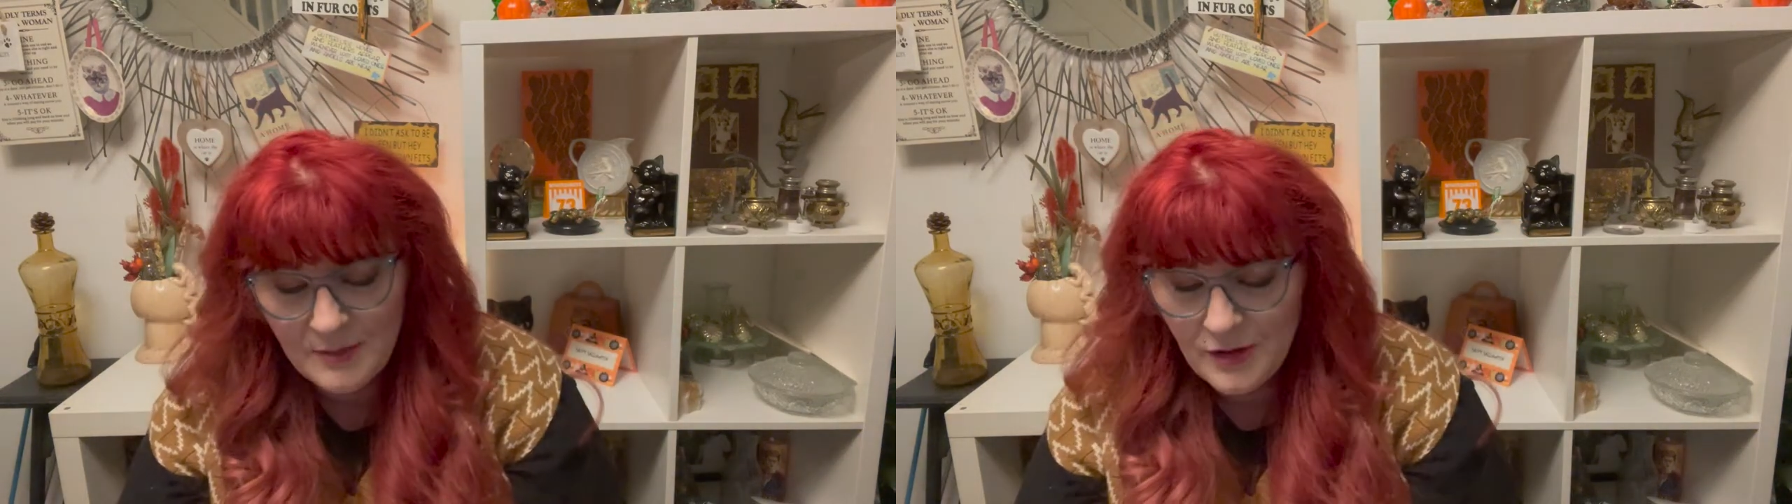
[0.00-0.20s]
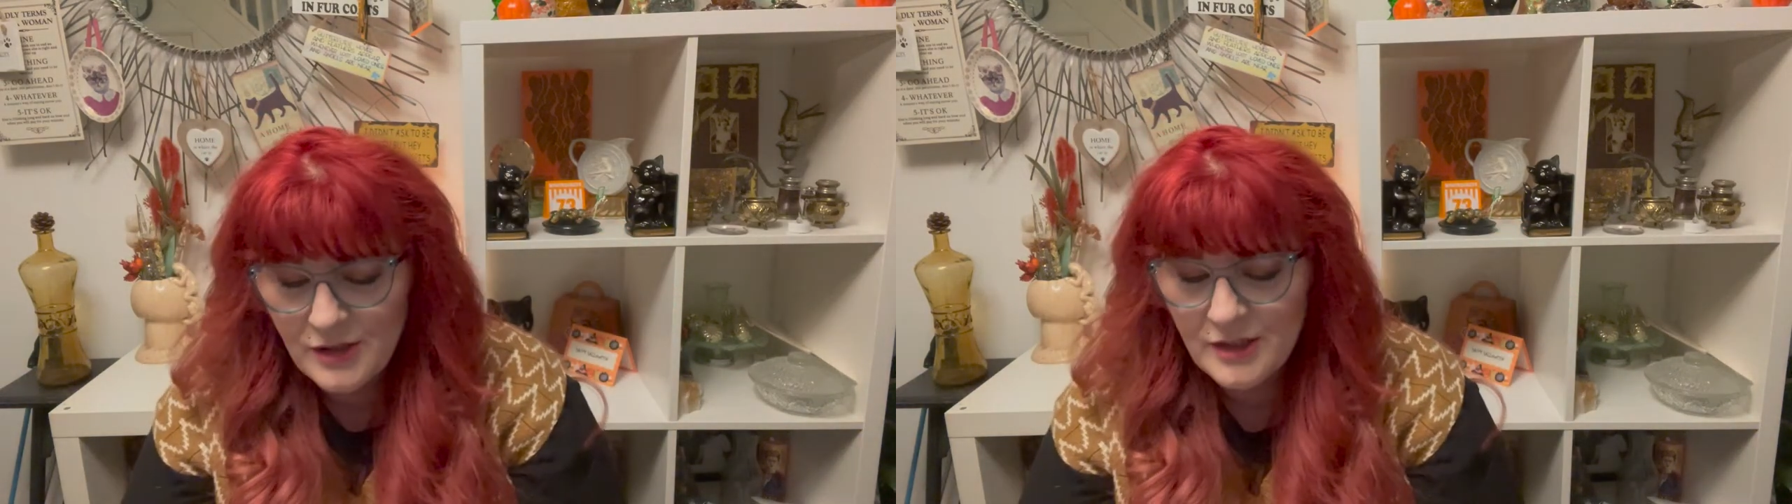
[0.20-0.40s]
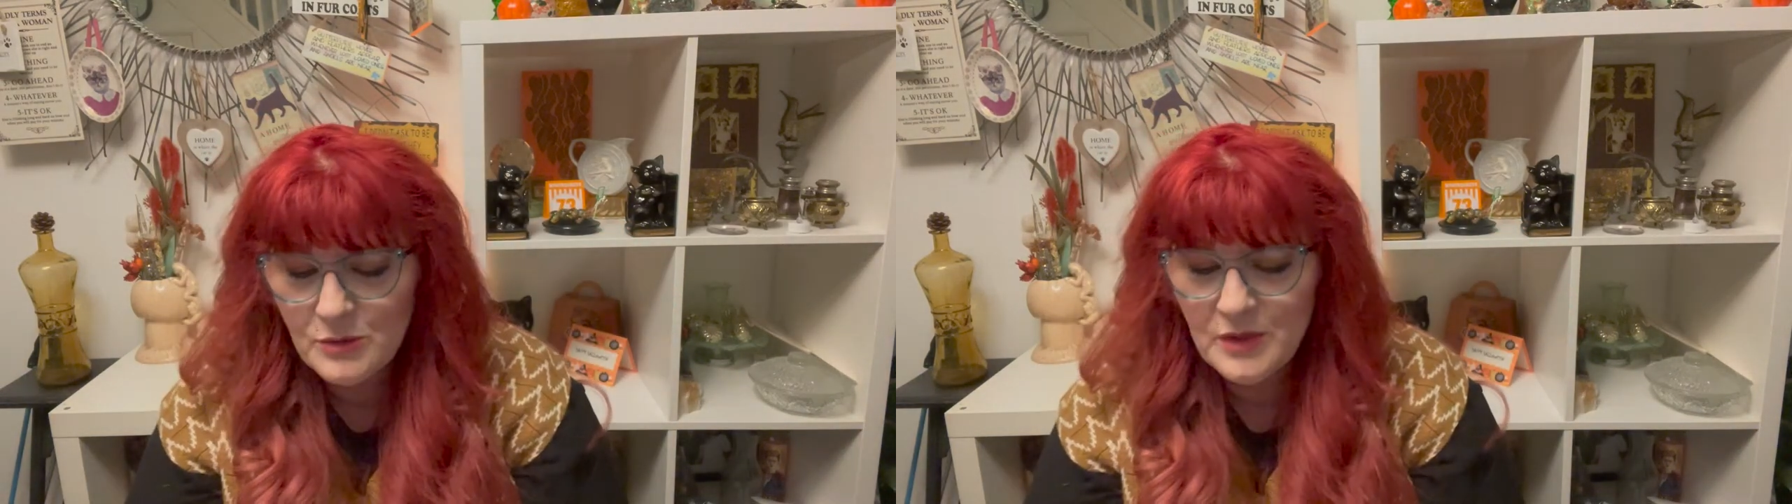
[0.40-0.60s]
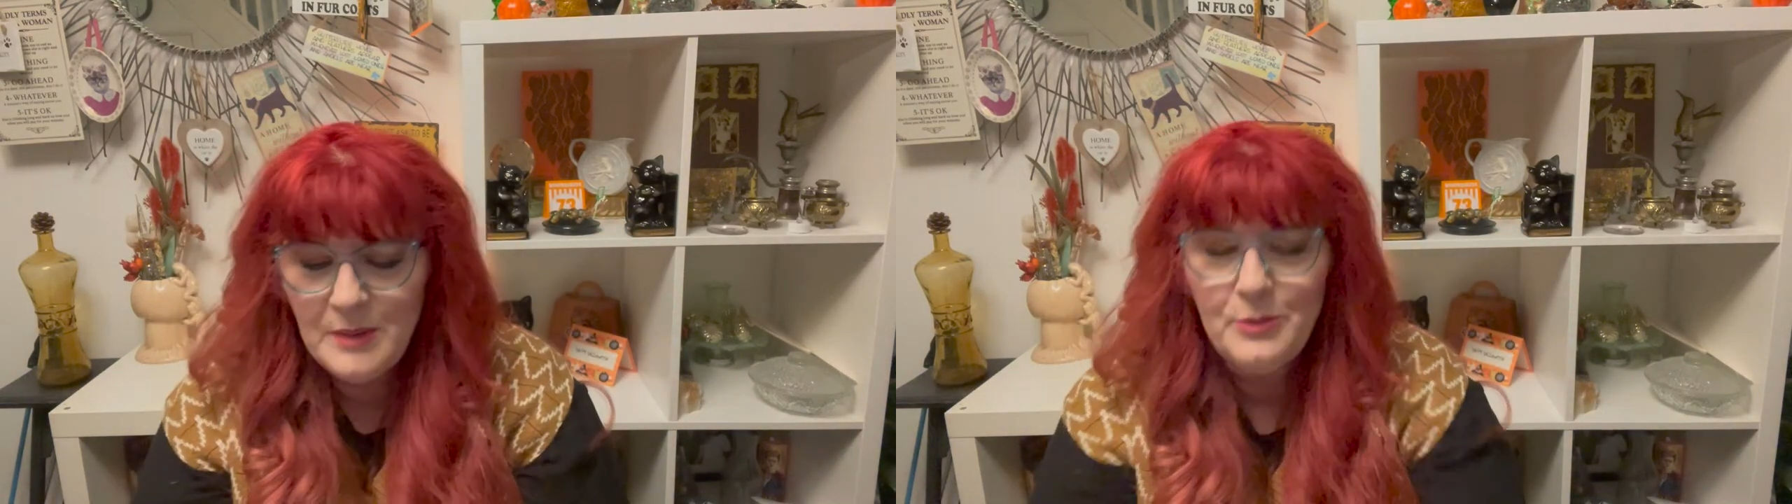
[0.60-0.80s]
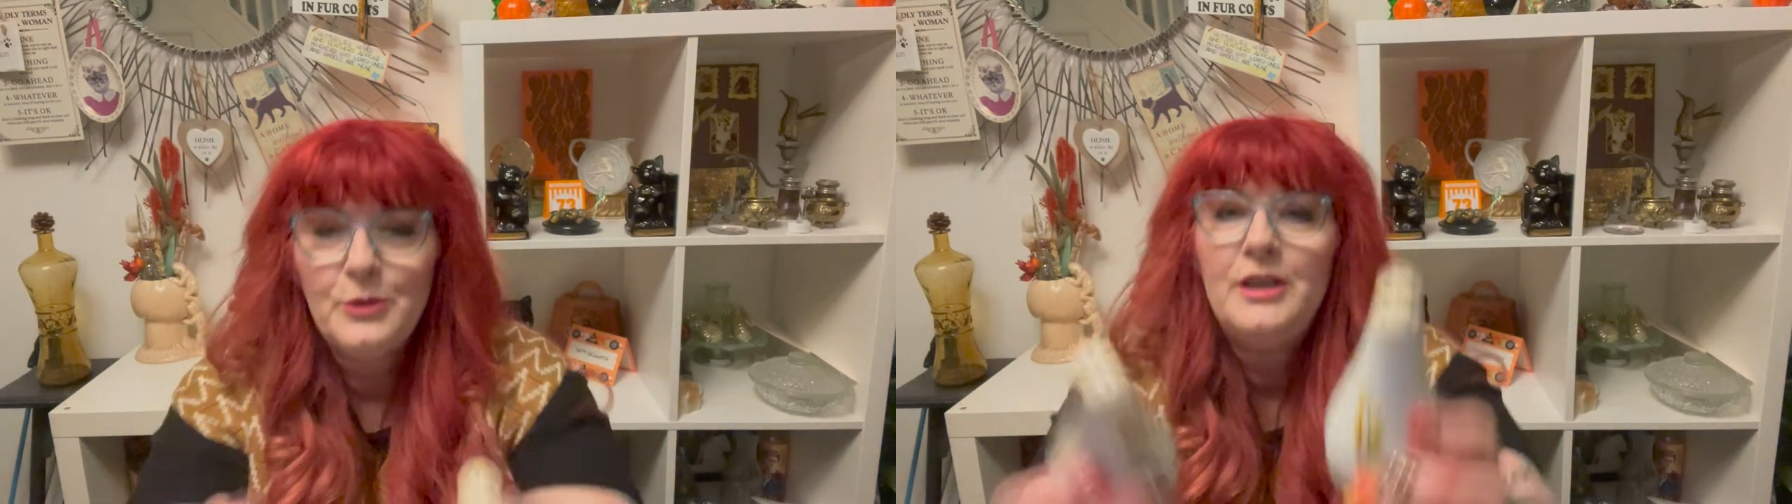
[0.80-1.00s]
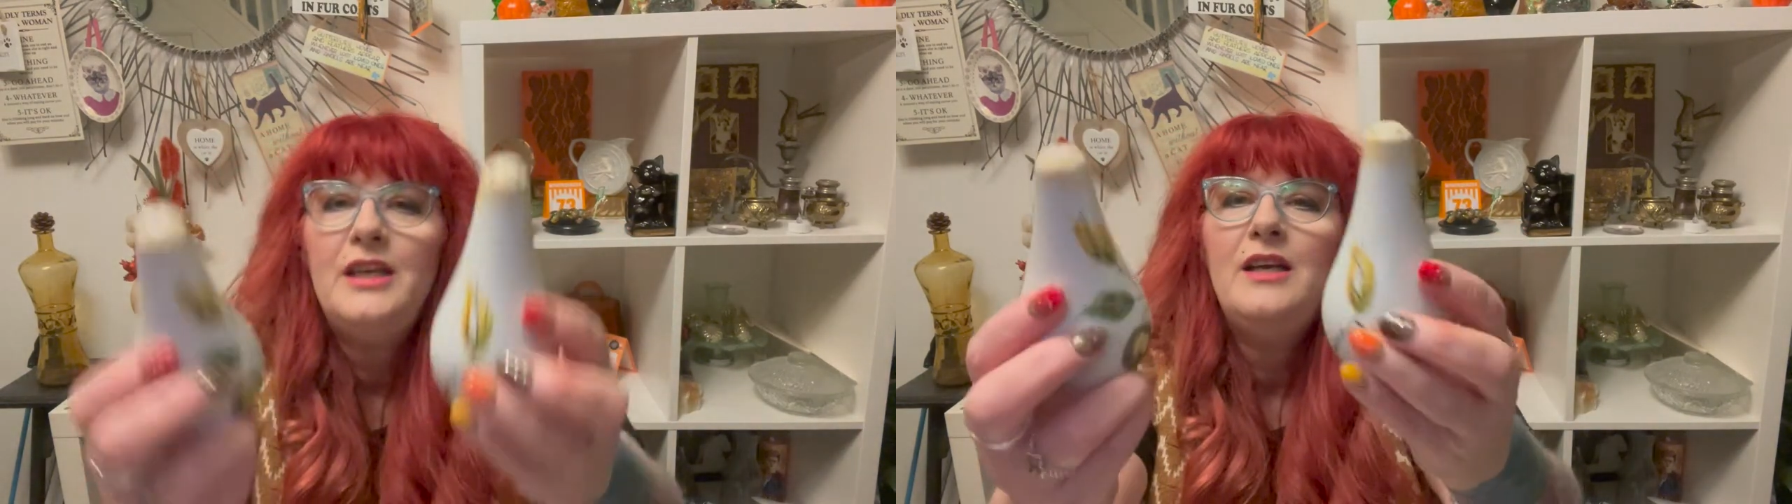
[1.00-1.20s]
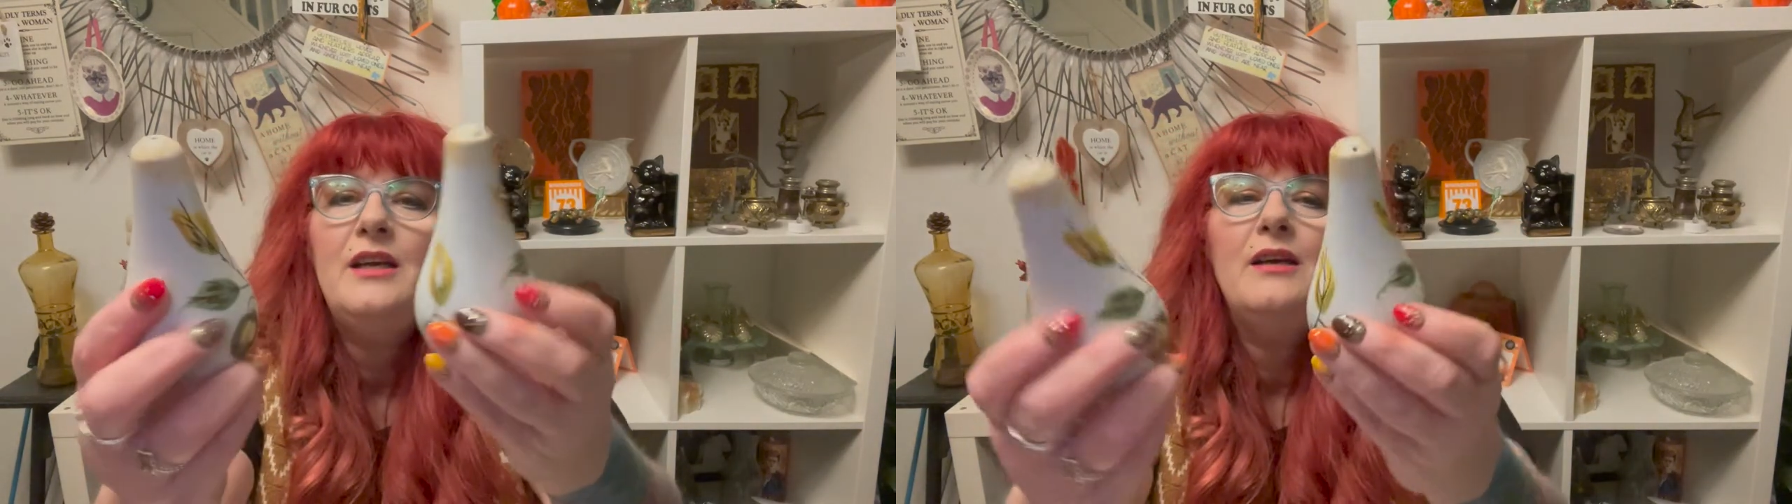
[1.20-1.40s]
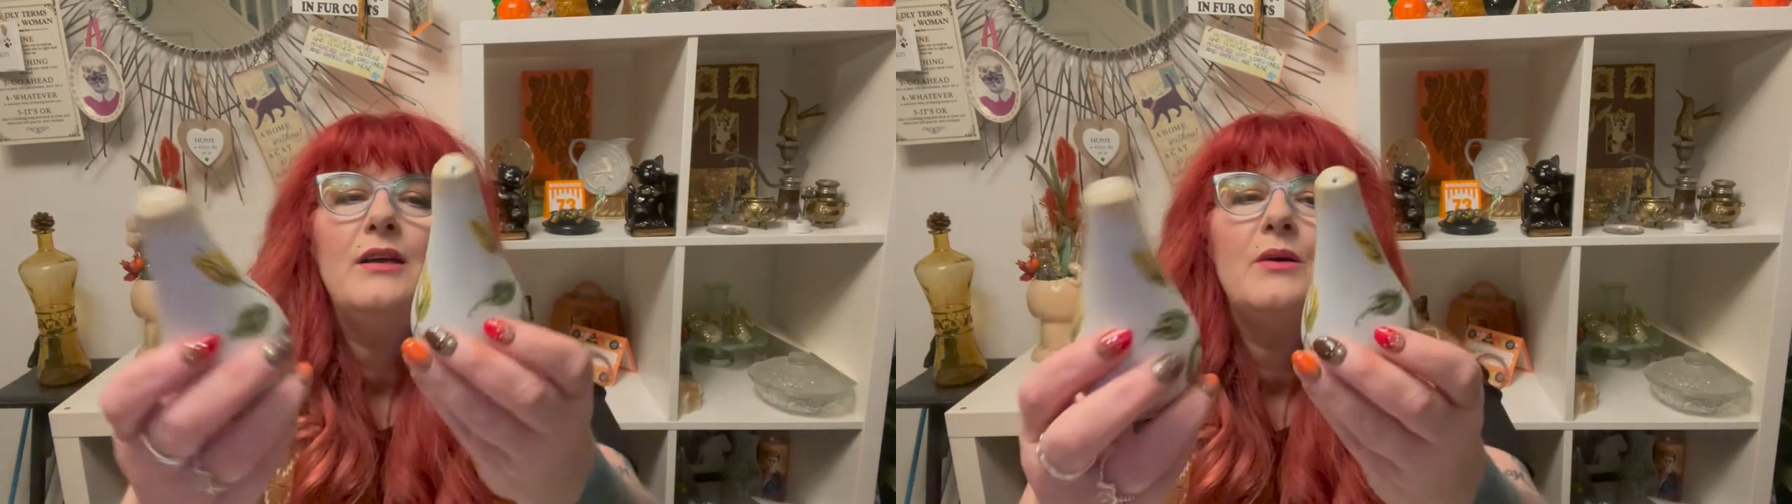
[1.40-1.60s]
They're just really
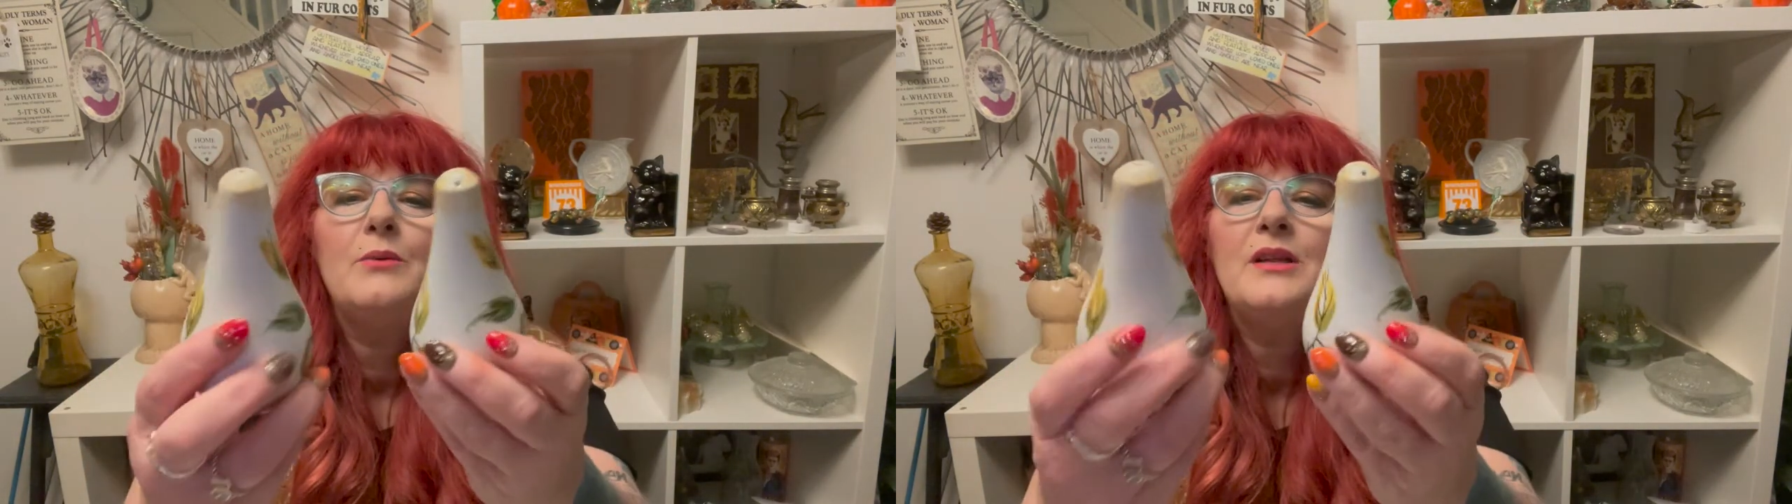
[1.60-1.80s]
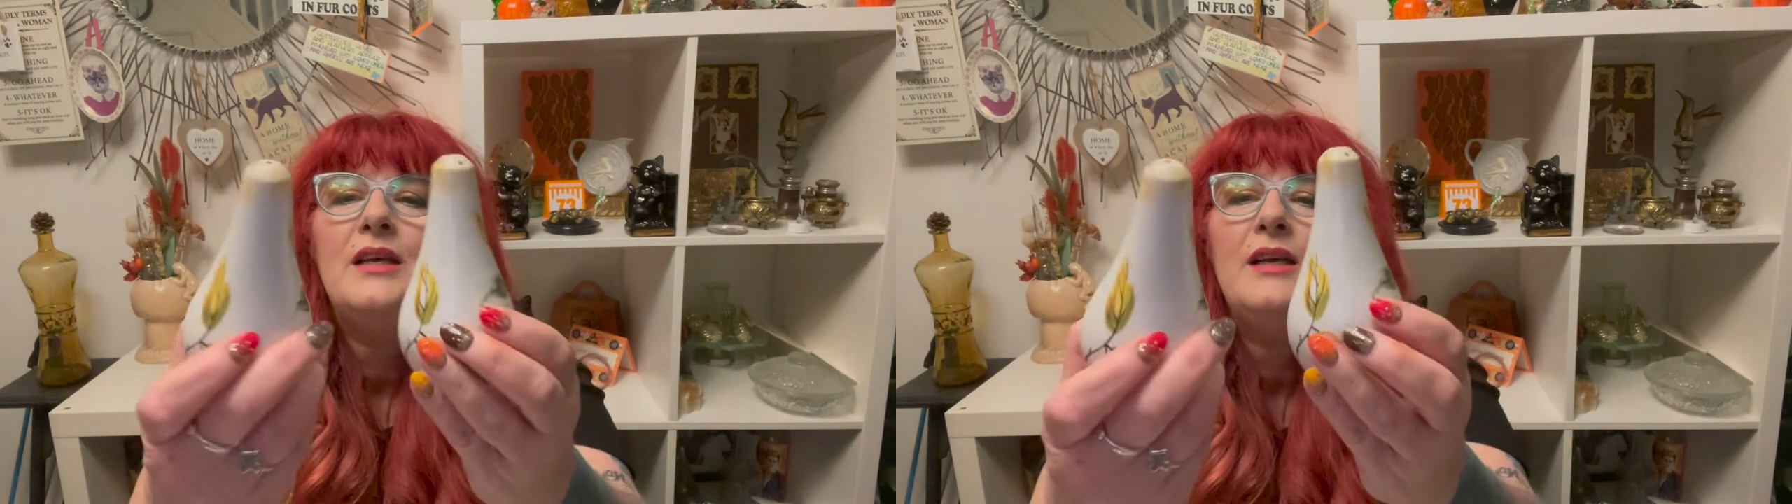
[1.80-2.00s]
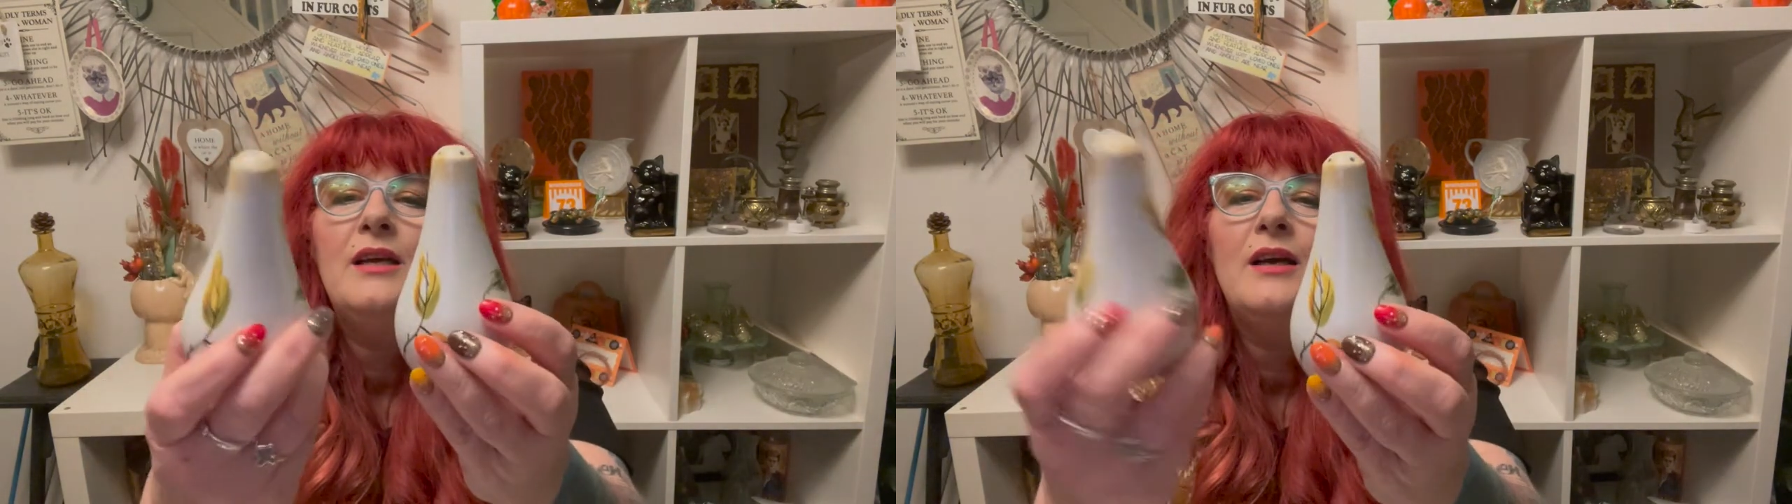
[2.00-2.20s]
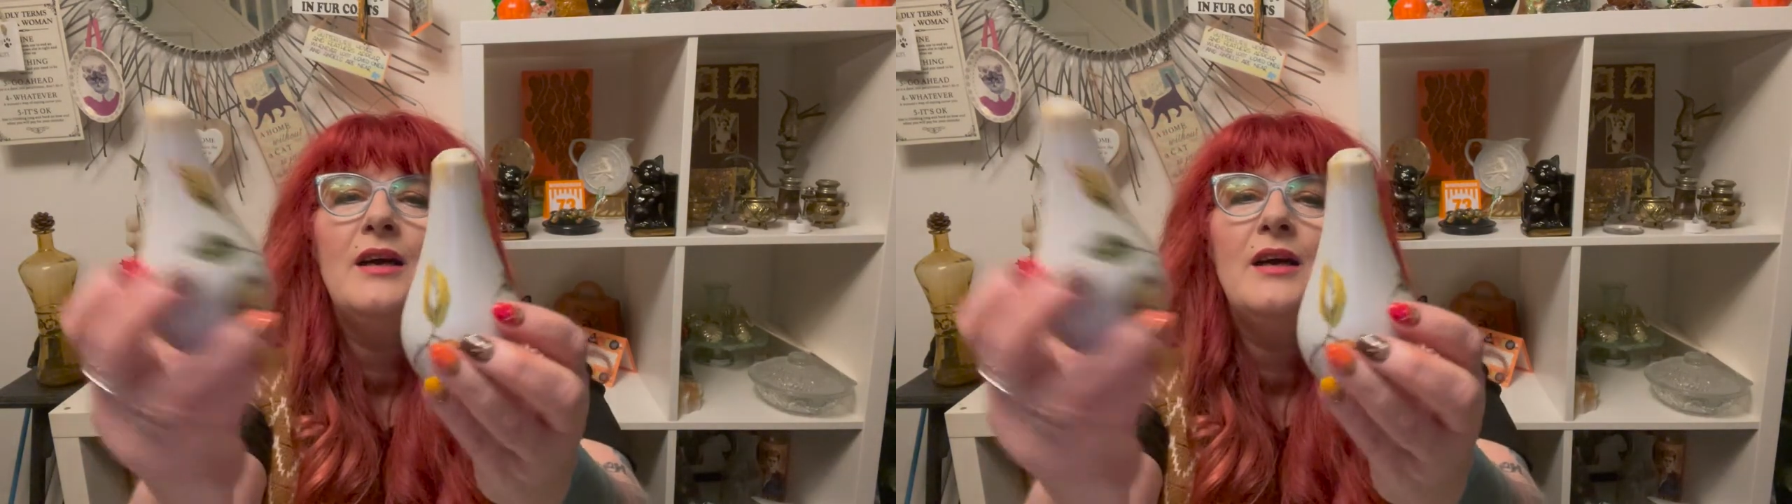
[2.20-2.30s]
pretty, really